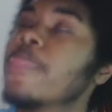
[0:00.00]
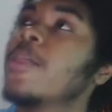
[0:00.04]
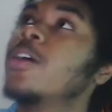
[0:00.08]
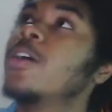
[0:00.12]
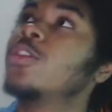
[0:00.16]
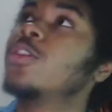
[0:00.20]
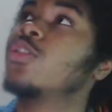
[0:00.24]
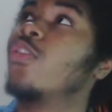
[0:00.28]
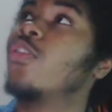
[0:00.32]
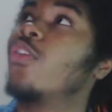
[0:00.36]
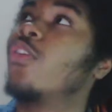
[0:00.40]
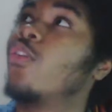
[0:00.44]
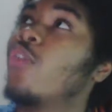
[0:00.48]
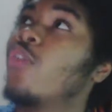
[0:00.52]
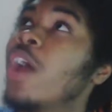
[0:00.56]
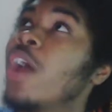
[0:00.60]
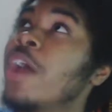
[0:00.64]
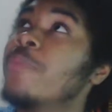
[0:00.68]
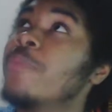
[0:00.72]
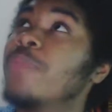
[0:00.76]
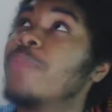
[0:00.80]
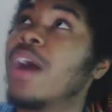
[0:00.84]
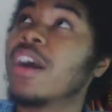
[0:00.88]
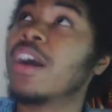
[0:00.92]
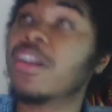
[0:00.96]
So for
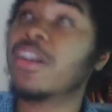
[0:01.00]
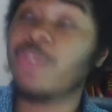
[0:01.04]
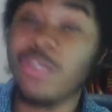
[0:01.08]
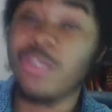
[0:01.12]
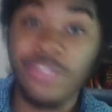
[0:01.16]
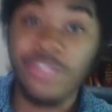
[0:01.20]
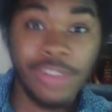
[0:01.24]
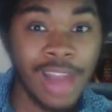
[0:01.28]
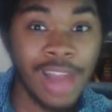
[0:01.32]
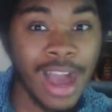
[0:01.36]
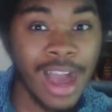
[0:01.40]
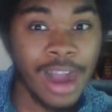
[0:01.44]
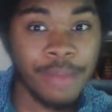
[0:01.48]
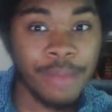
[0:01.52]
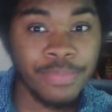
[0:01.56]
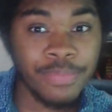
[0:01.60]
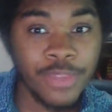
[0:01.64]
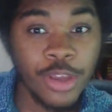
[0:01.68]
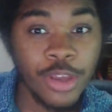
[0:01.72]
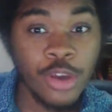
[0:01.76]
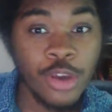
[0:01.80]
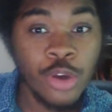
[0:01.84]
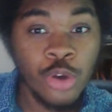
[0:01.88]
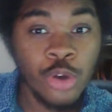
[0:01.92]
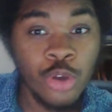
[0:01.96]
right back with Lahm,
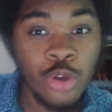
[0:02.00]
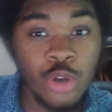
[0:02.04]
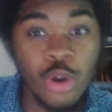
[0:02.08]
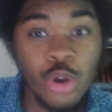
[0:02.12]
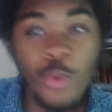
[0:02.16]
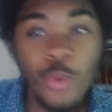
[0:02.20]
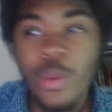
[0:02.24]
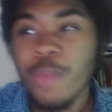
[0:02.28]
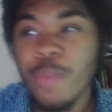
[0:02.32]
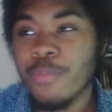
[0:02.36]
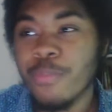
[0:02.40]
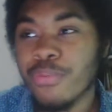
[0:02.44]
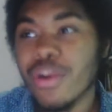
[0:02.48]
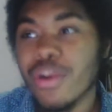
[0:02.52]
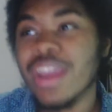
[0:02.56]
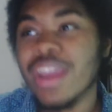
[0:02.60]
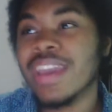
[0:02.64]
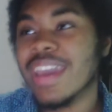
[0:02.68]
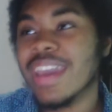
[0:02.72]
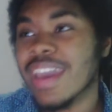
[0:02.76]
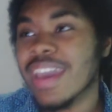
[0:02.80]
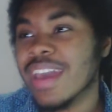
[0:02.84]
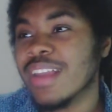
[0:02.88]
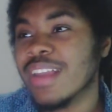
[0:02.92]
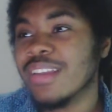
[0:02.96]
who could we bring
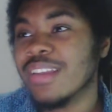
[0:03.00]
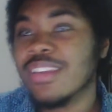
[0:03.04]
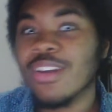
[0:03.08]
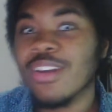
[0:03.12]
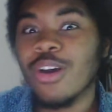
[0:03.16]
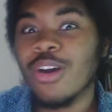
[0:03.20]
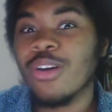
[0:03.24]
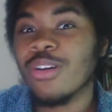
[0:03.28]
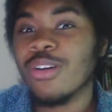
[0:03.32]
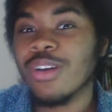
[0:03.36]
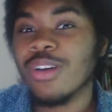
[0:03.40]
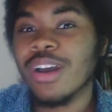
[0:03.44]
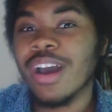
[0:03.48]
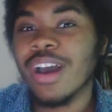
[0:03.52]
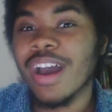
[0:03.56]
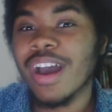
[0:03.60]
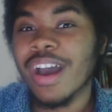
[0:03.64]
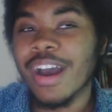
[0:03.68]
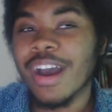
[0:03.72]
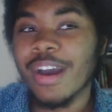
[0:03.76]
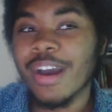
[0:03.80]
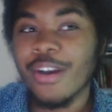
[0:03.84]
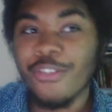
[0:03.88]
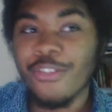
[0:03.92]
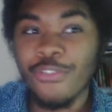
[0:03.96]
in
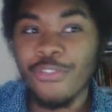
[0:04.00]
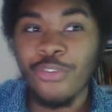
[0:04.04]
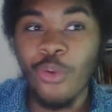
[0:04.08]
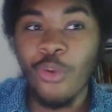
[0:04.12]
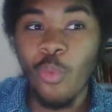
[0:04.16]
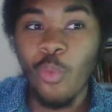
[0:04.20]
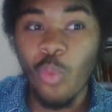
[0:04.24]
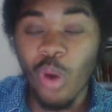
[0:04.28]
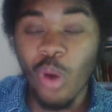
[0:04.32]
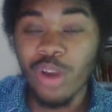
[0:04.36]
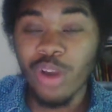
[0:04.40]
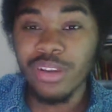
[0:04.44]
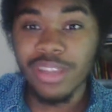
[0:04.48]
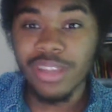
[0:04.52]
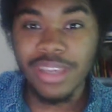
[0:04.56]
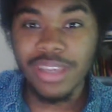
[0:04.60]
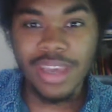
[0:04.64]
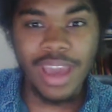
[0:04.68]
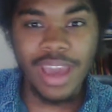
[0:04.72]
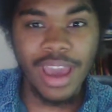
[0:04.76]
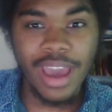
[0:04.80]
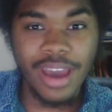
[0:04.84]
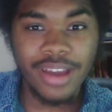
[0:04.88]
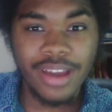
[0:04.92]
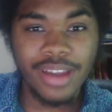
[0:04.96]
for 1
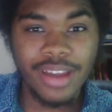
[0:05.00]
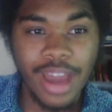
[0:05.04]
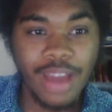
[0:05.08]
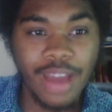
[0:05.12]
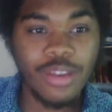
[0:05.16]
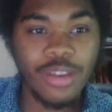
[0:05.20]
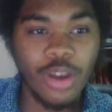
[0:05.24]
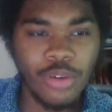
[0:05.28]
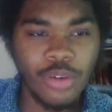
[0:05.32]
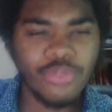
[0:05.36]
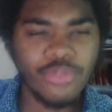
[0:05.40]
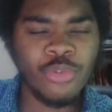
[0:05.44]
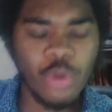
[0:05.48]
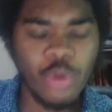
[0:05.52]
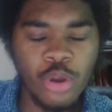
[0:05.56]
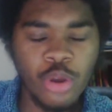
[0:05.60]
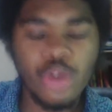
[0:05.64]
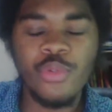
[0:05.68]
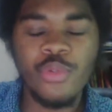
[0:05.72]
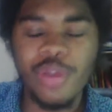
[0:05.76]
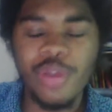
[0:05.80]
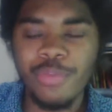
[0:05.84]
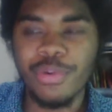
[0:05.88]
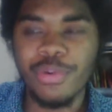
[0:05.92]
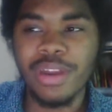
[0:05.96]
year? Who could
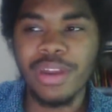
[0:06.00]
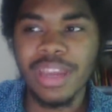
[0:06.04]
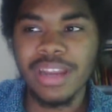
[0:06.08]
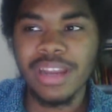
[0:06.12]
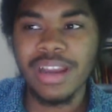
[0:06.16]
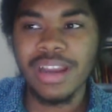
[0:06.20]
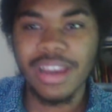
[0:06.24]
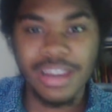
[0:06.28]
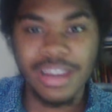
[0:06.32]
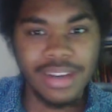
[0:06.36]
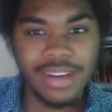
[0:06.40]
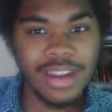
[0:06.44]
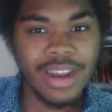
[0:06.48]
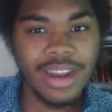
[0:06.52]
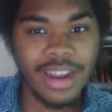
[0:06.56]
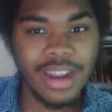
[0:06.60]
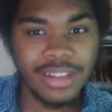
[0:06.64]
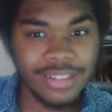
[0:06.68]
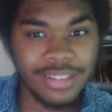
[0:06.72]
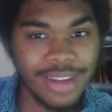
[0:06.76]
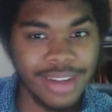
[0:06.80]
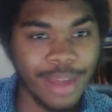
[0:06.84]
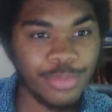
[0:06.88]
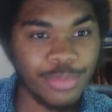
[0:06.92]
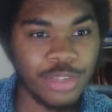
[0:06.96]
we bring in that can then
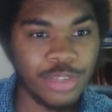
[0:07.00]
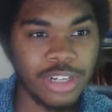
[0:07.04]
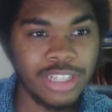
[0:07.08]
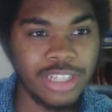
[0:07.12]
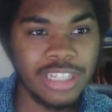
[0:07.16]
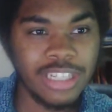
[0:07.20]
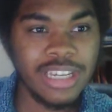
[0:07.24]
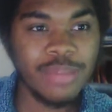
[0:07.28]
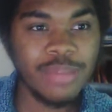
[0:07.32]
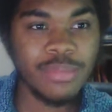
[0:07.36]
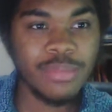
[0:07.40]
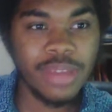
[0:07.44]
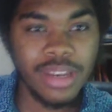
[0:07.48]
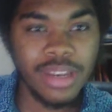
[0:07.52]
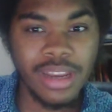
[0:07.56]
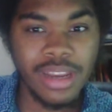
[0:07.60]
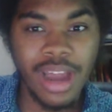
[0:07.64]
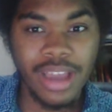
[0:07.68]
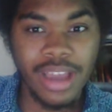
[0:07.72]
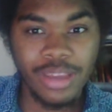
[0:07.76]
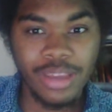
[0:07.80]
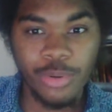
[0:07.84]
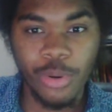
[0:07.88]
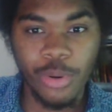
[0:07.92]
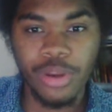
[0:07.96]
adapt to the team in
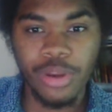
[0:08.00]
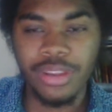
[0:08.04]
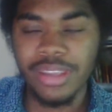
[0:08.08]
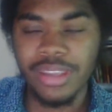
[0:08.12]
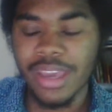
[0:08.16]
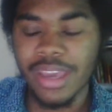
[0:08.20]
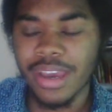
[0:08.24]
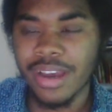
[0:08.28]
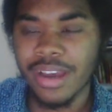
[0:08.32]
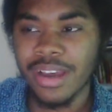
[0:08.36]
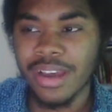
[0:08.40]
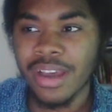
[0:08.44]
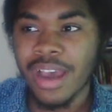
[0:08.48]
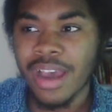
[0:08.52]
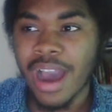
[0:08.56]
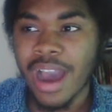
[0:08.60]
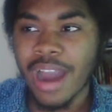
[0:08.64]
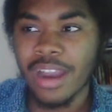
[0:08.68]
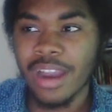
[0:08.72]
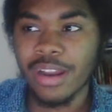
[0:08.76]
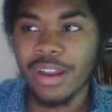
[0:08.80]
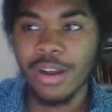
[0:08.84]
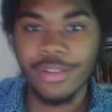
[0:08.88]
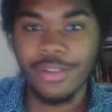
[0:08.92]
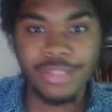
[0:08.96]
that 1 year, and
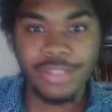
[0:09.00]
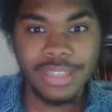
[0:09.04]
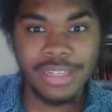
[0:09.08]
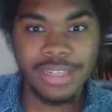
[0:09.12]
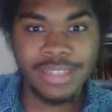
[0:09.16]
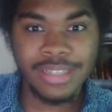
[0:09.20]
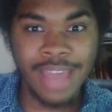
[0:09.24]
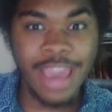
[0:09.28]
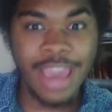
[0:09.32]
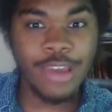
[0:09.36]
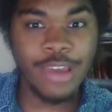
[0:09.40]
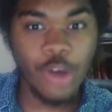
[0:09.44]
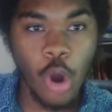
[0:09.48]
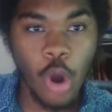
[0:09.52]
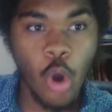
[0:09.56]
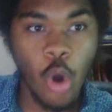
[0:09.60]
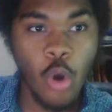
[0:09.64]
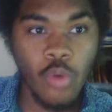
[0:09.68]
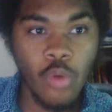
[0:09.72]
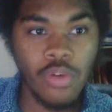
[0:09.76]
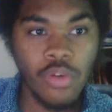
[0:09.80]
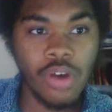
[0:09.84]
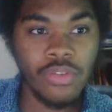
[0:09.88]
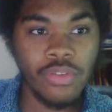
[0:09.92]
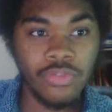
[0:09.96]
then obviously take
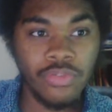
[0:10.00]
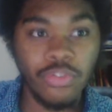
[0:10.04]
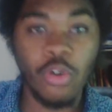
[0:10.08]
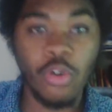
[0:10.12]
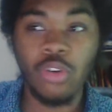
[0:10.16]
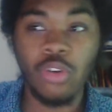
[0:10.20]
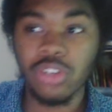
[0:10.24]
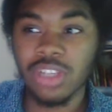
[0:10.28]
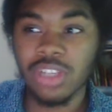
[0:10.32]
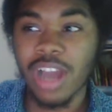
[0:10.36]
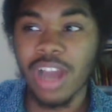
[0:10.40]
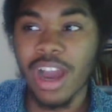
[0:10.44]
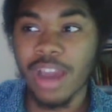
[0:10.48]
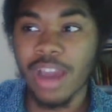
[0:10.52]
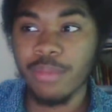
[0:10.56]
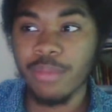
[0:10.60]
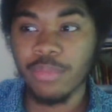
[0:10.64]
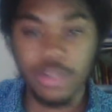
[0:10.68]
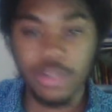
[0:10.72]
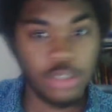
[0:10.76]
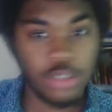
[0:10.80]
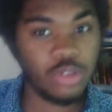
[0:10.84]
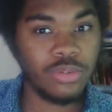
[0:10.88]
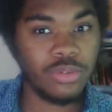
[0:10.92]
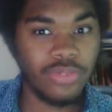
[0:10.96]
over full time
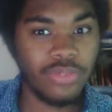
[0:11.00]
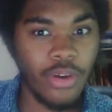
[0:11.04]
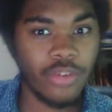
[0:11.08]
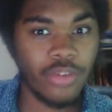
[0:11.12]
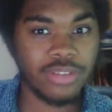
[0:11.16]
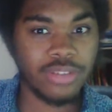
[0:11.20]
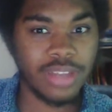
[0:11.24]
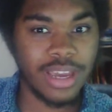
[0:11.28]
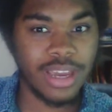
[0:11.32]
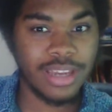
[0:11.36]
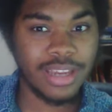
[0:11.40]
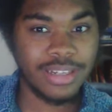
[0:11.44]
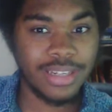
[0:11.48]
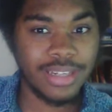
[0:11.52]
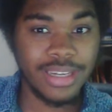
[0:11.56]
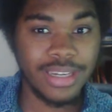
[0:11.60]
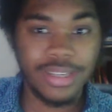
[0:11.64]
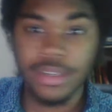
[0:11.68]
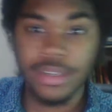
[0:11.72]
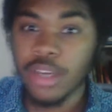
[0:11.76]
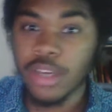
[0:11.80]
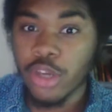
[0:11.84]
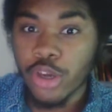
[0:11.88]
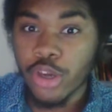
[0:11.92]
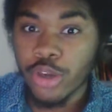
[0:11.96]
in
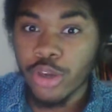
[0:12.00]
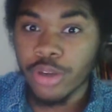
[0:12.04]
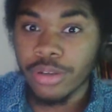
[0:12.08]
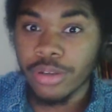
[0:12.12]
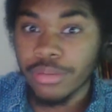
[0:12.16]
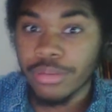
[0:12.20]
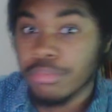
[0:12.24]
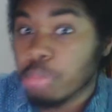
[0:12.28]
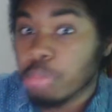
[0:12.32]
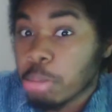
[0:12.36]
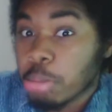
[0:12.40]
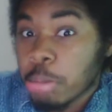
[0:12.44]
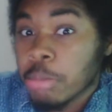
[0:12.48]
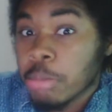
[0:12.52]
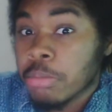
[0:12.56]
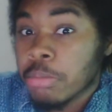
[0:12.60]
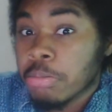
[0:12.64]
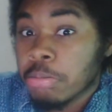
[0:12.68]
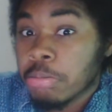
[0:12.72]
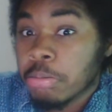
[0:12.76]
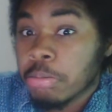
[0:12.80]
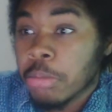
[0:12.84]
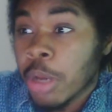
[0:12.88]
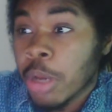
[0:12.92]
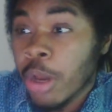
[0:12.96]
2018?
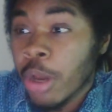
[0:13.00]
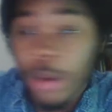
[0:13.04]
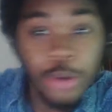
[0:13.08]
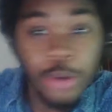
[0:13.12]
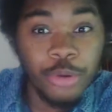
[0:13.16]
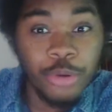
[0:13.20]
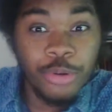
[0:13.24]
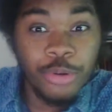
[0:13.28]
Who?